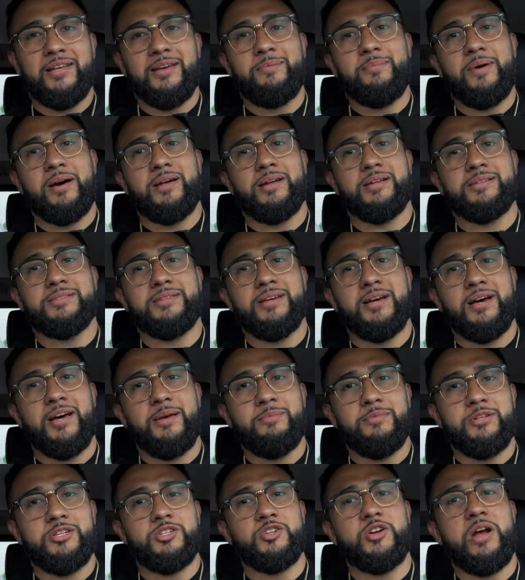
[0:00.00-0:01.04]
amount of time
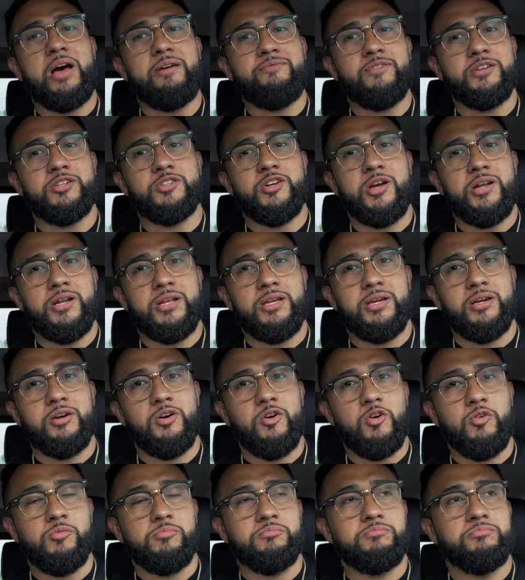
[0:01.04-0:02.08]
in traffic trying to get
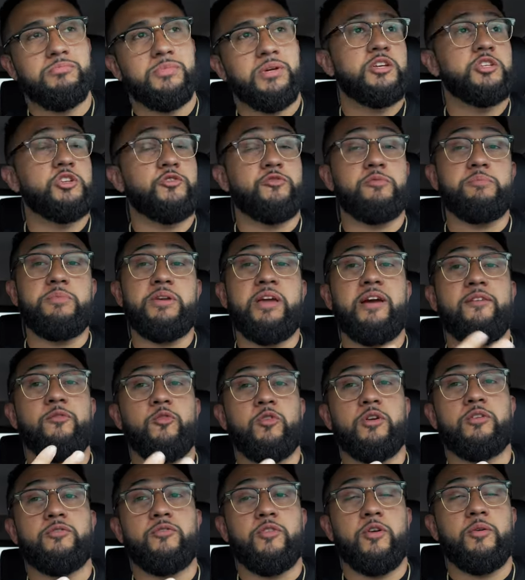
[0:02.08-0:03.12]
home. So for me, I've
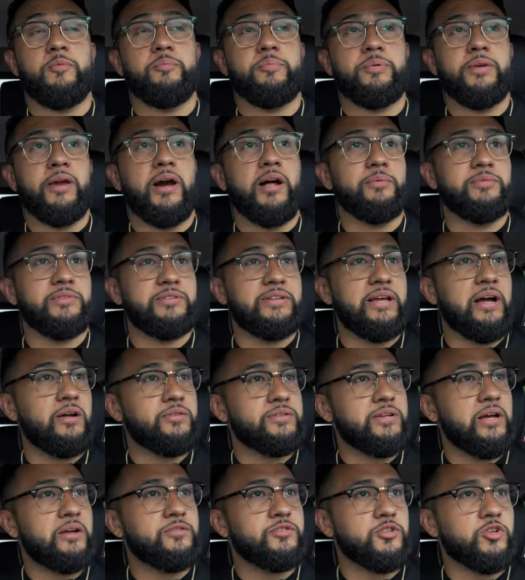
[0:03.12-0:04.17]
worked from Puyallup to
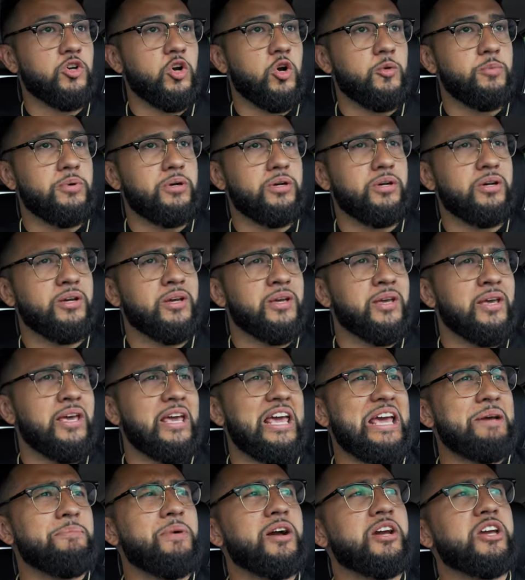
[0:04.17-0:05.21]
downtown Tacoma,
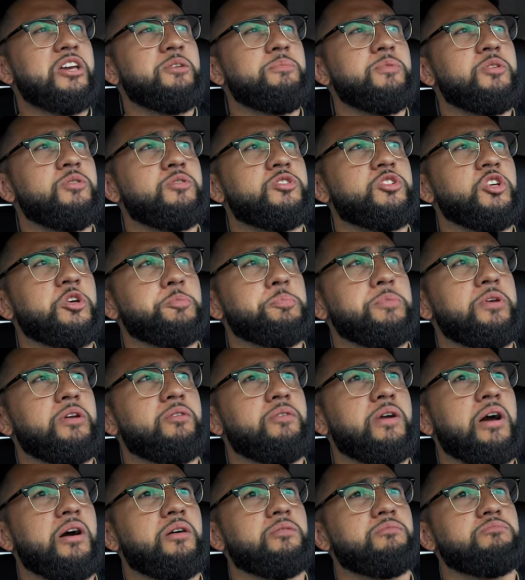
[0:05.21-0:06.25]
and my commute took me
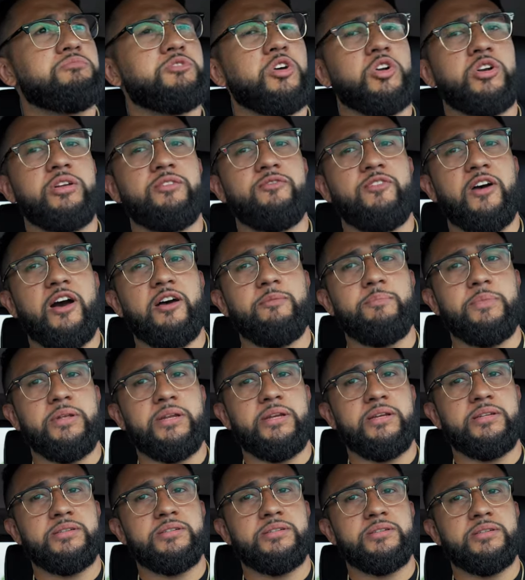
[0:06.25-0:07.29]
around 35
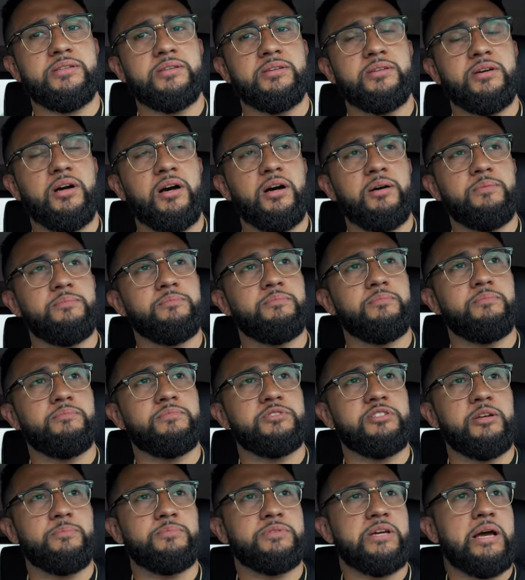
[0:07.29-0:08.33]
minutes. Um,
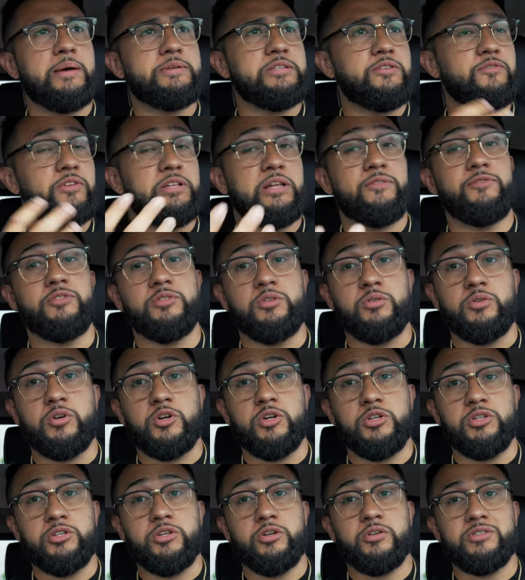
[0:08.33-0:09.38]
sometimes if you left a little
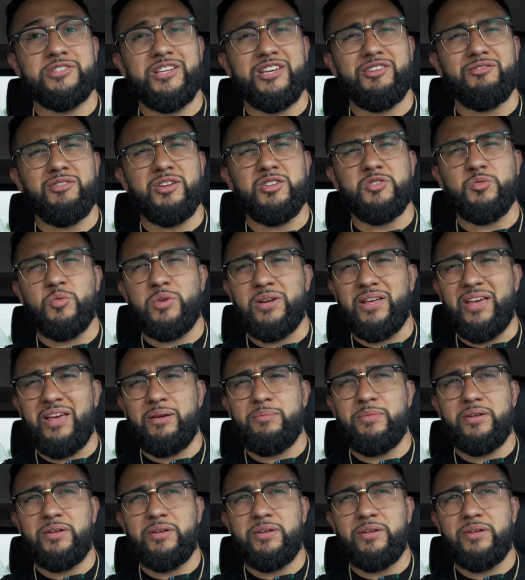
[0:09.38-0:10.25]
earlier, it take around 28